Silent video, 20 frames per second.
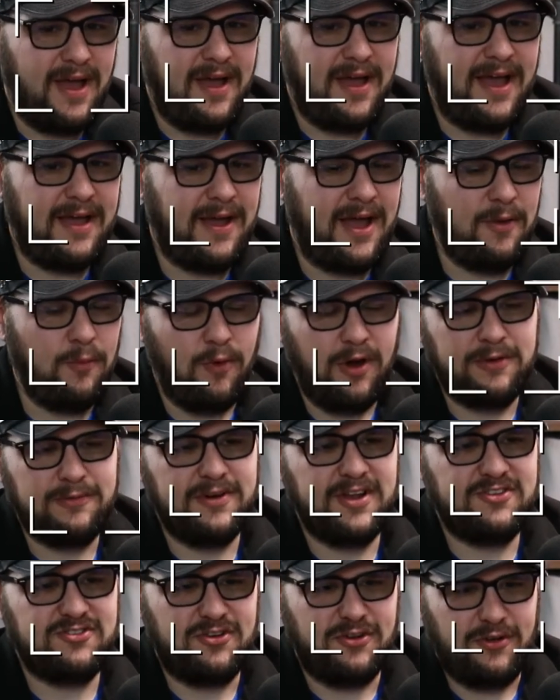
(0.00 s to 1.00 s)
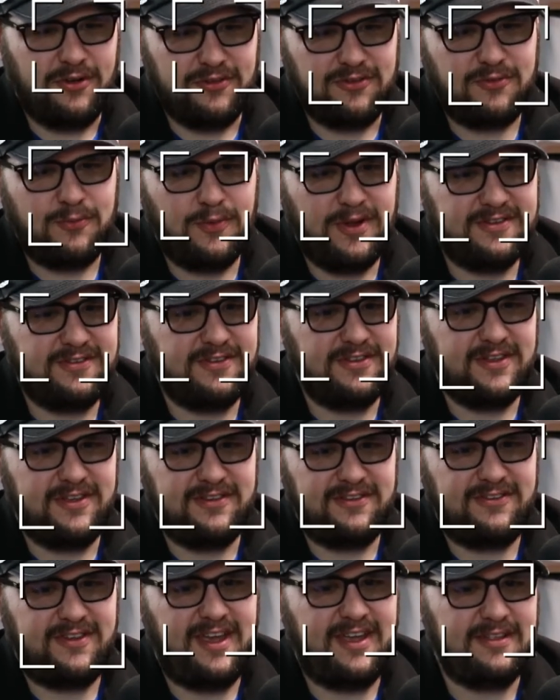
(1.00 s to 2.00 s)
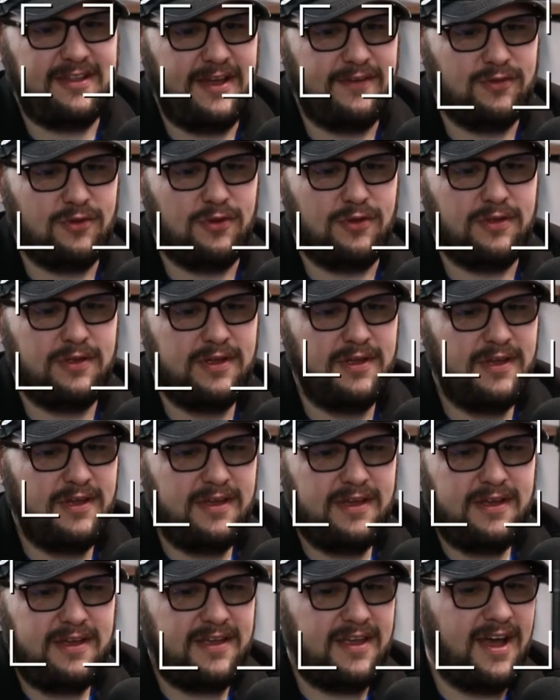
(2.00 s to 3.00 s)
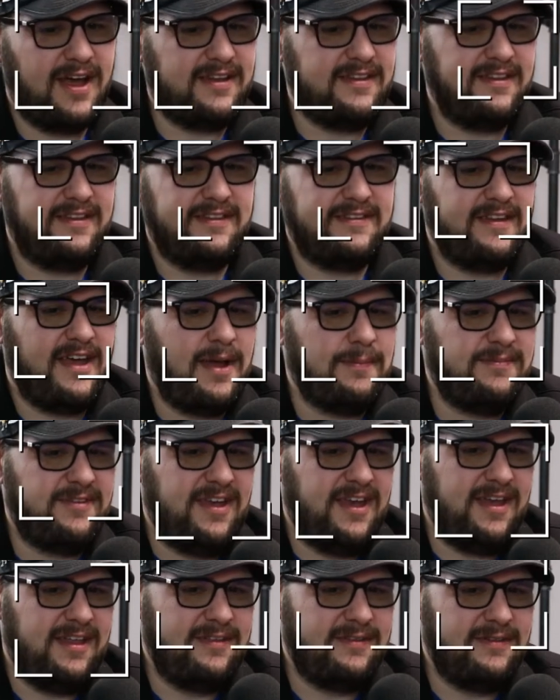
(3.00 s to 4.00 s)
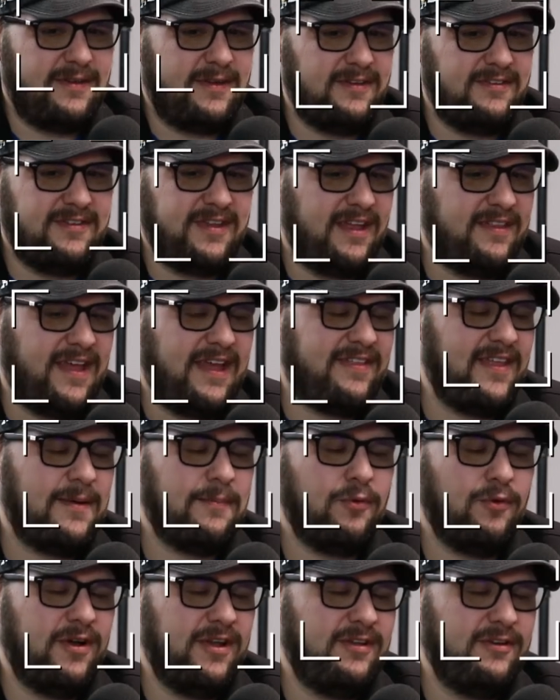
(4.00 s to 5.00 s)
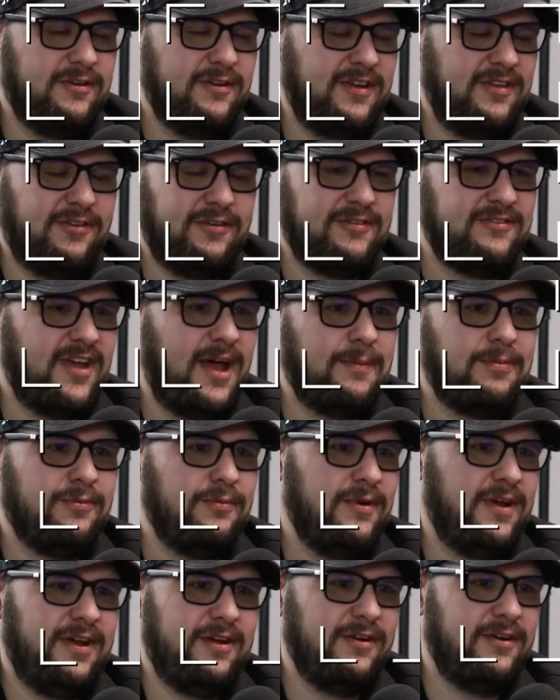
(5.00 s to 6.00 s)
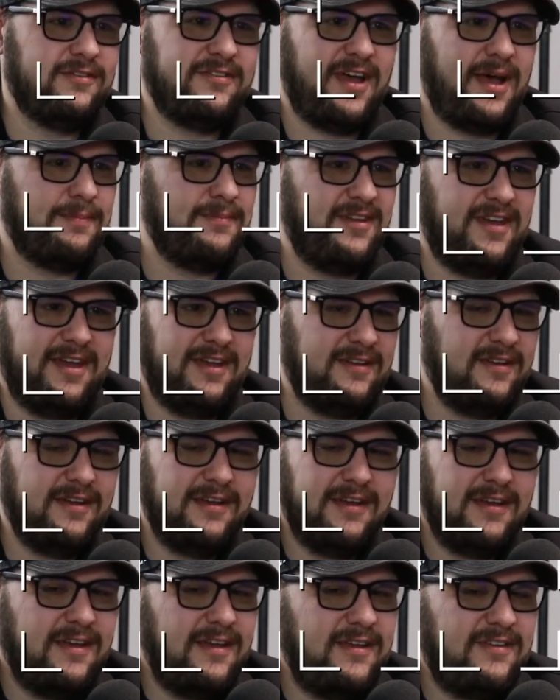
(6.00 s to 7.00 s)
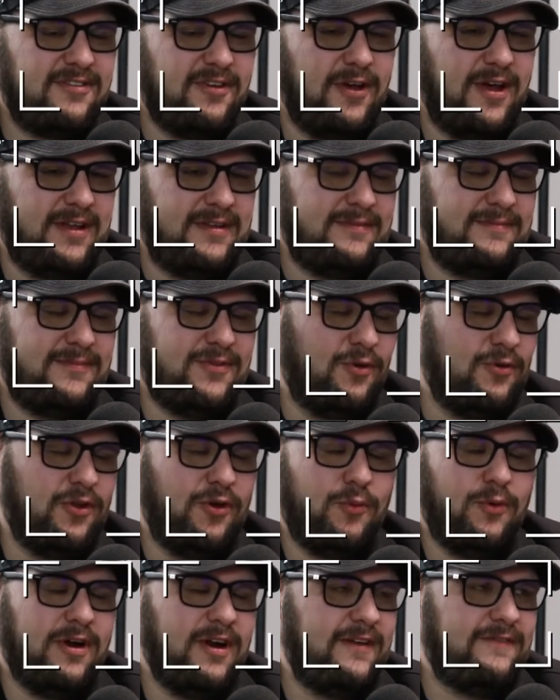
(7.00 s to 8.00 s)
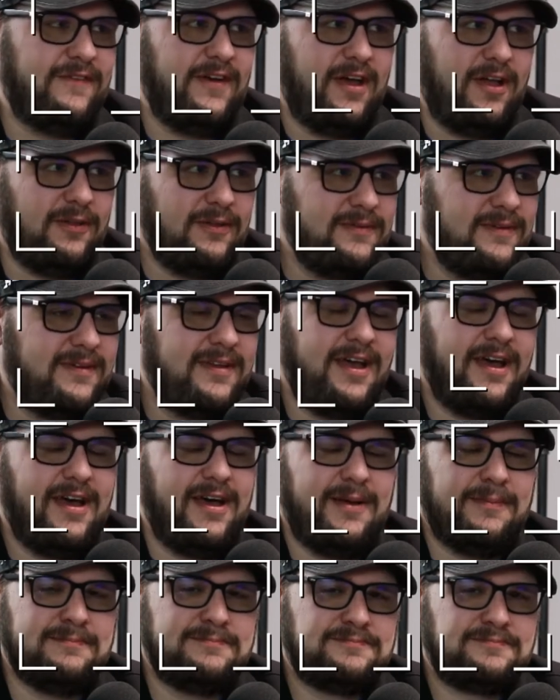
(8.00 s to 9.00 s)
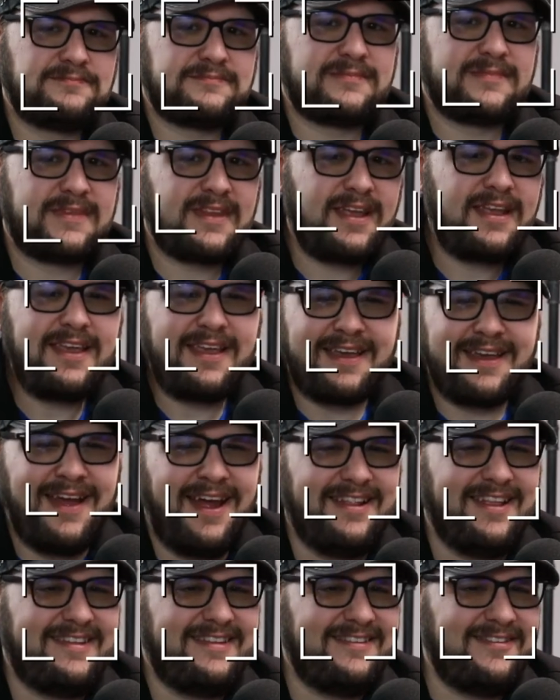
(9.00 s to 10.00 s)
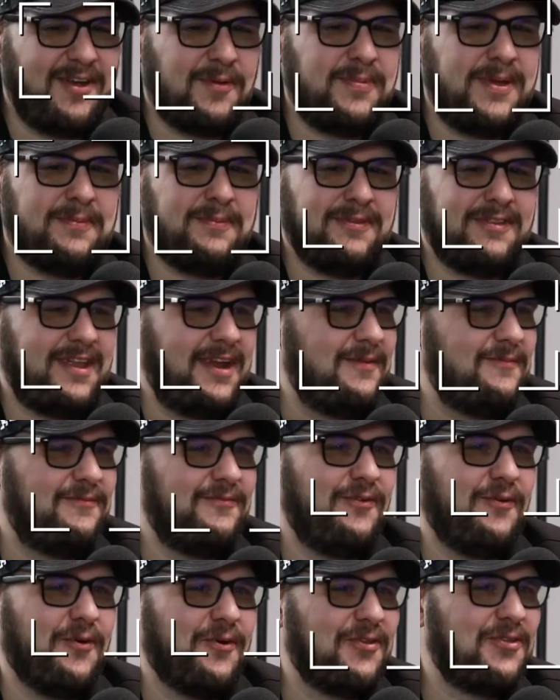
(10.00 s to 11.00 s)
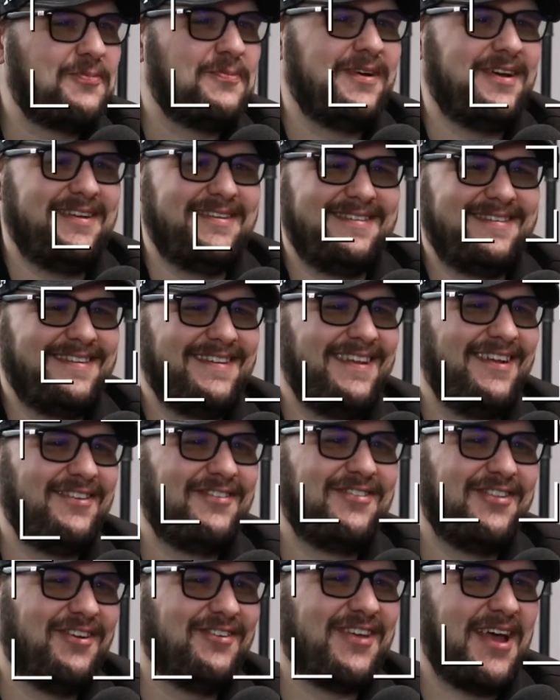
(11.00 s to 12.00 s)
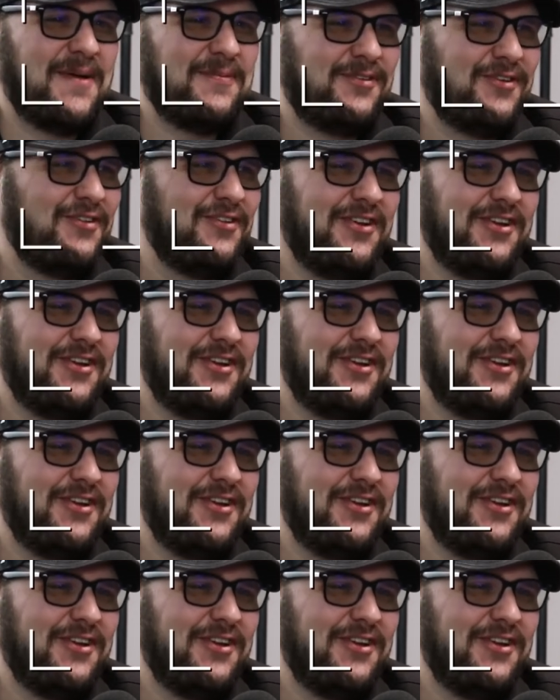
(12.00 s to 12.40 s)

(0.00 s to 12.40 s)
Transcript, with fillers: I won regionals, went to the state level, got into the top 10 because at that point you're either top 3 or top 10. So I don't know where I fell. I like to tell people that I'm 4th, but there's absolutely